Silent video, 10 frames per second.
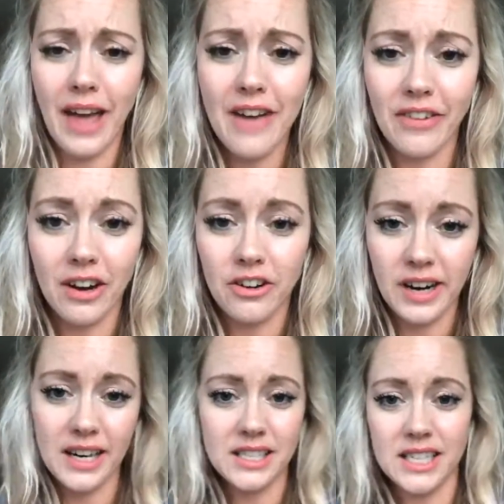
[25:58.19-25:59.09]
ever
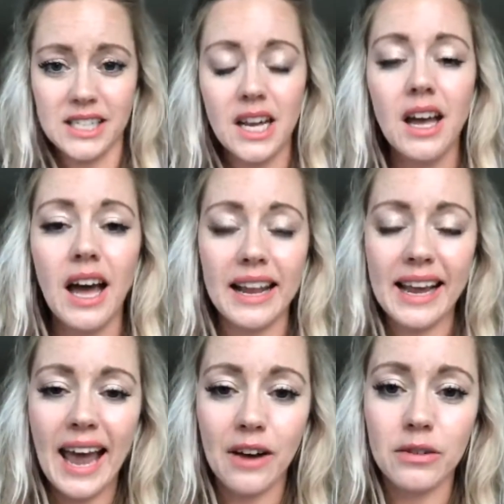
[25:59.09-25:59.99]
created an
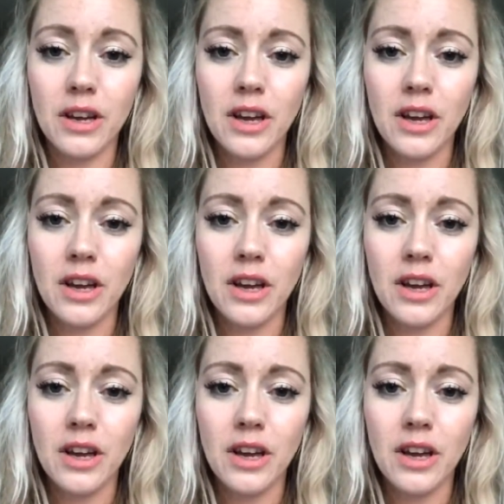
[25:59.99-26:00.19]
account.